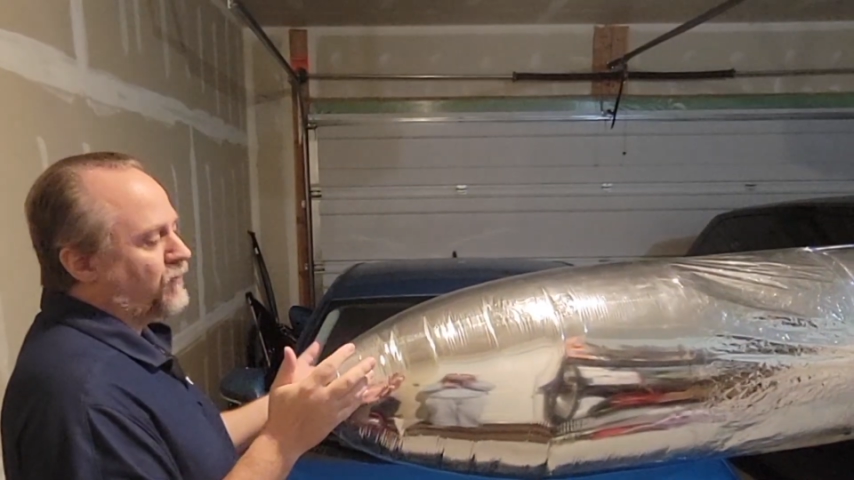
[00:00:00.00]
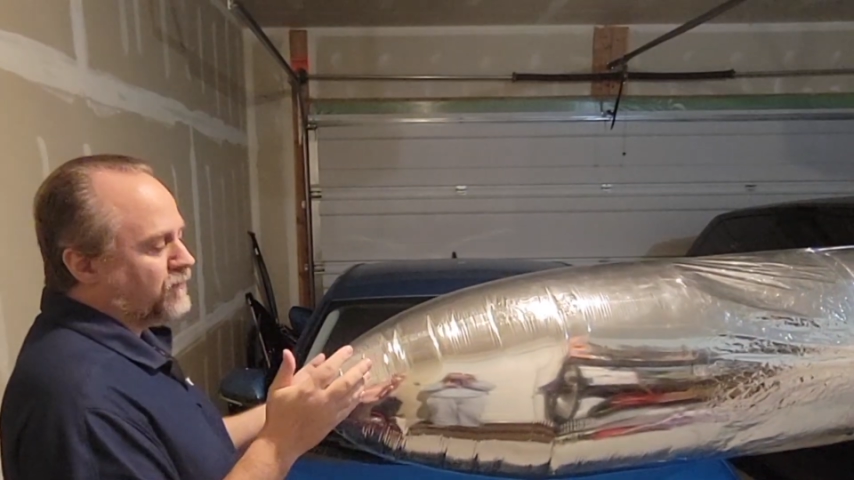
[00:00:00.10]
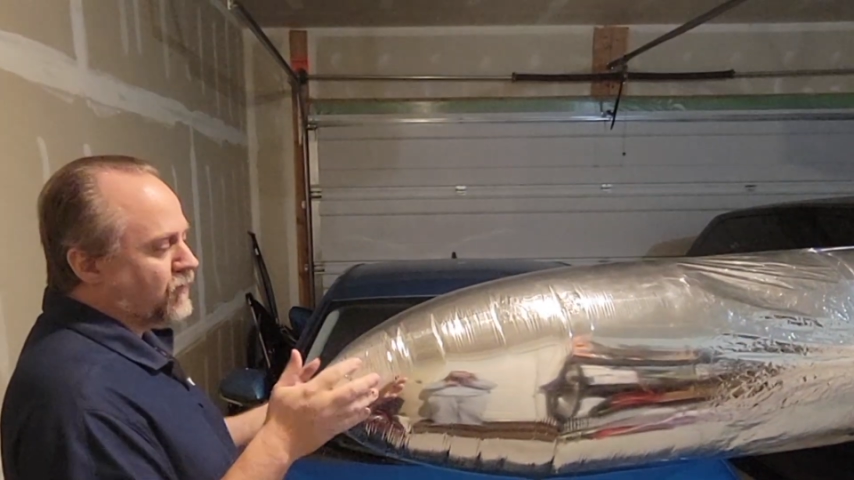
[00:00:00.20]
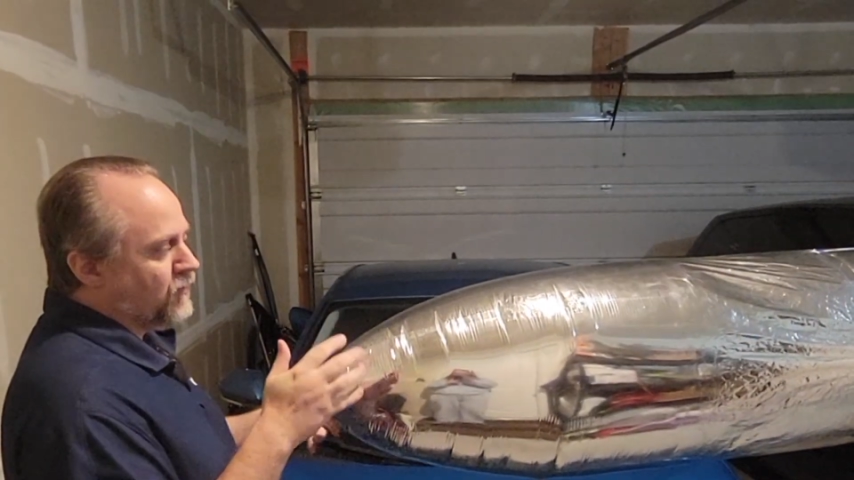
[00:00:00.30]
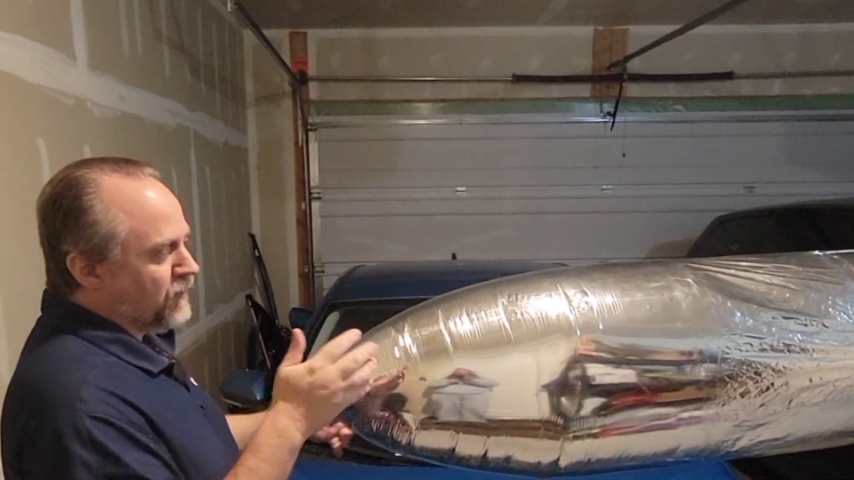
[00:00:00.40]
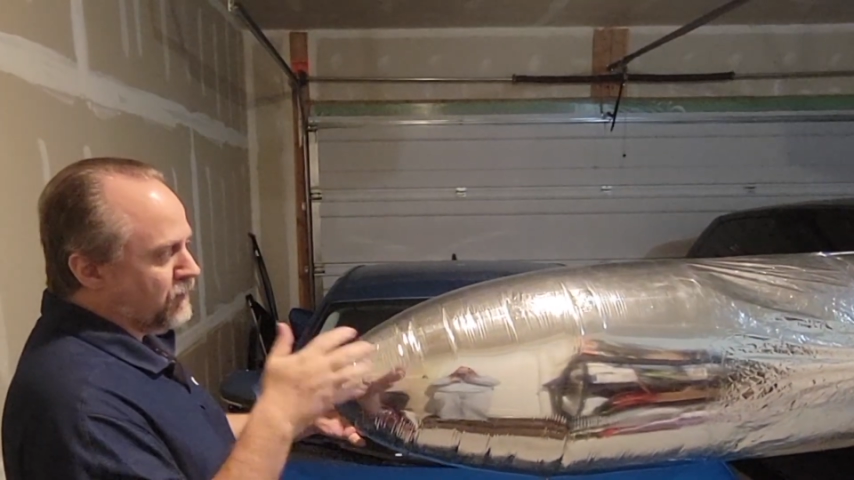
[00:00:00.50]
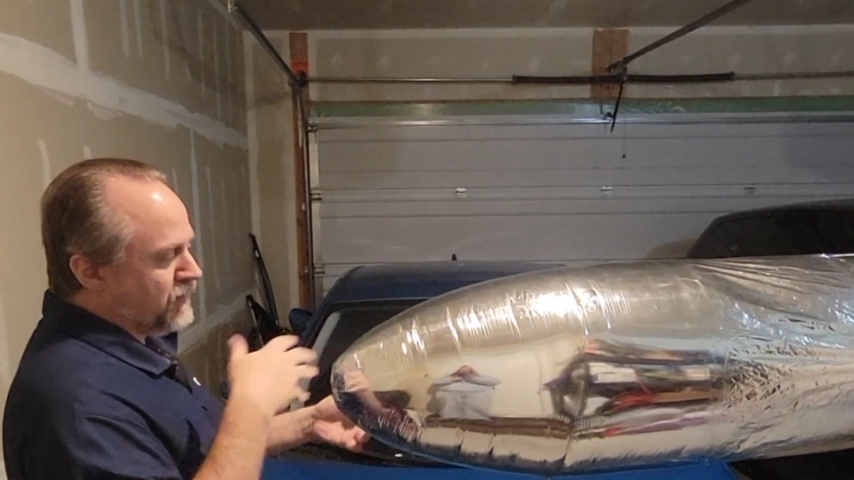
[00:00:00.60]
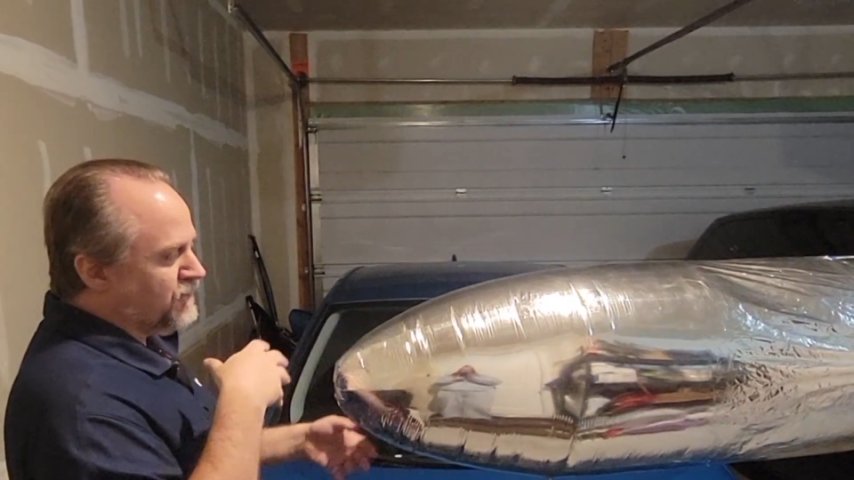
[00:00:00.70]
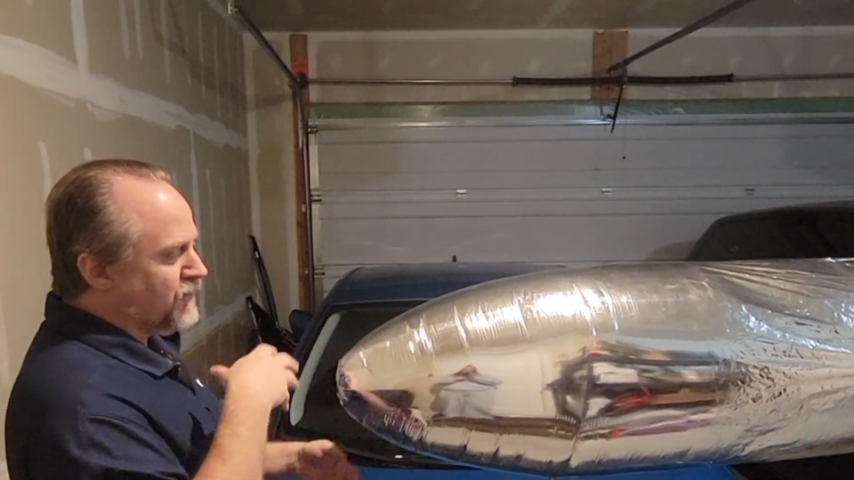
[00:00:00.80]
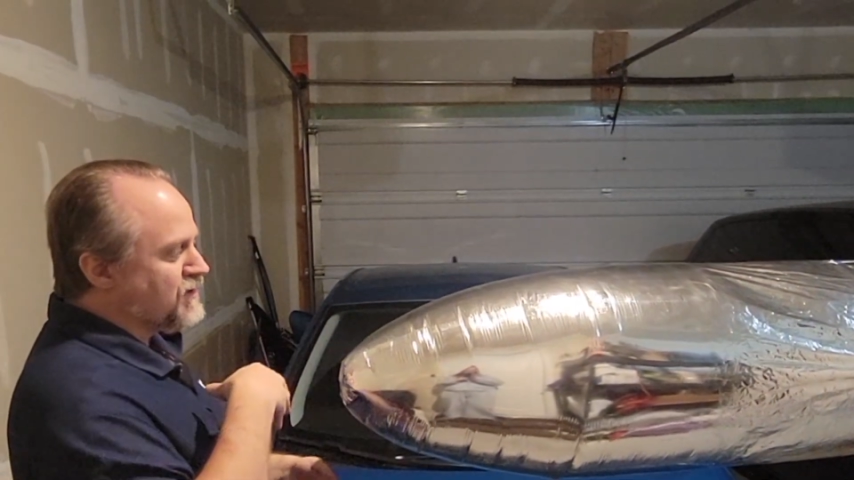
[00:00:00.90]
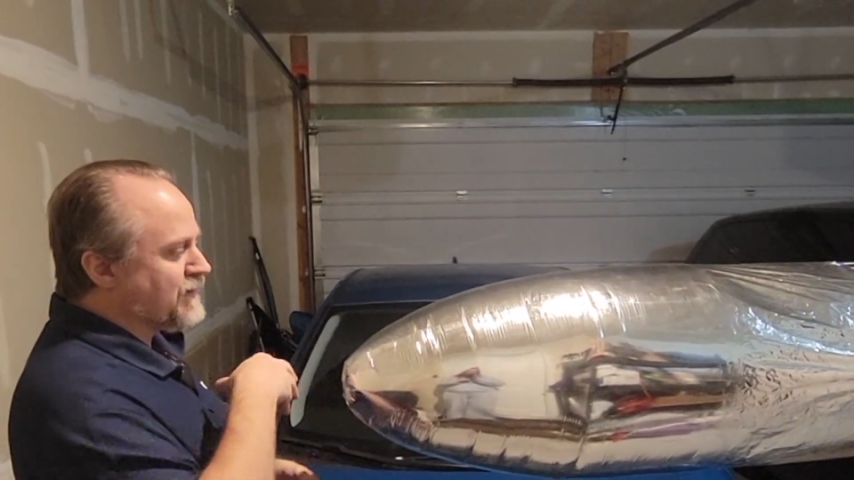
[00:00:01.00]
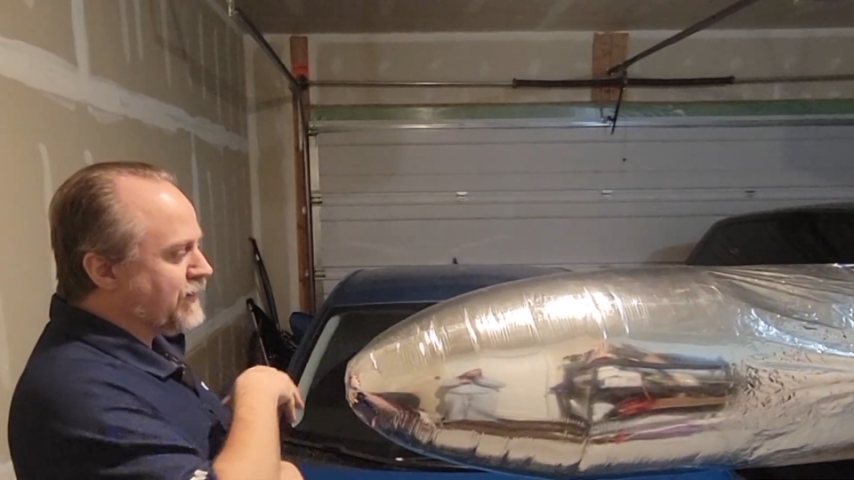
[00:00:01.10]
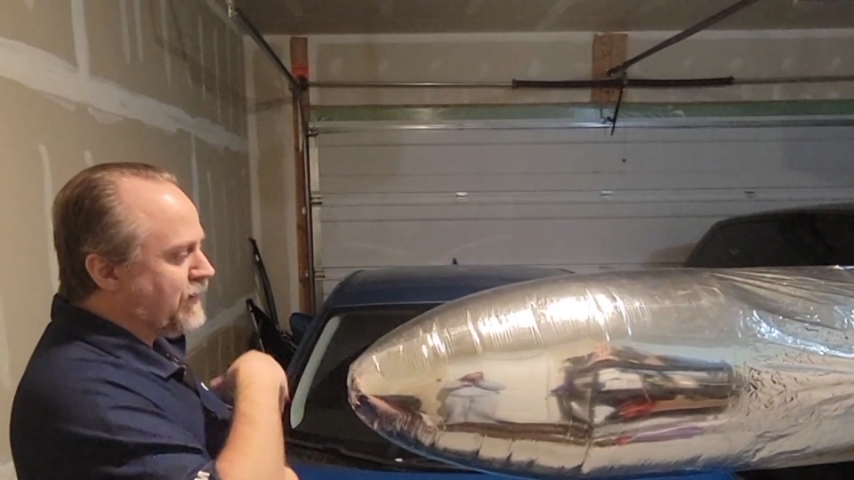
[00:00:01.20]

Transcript: or conversely,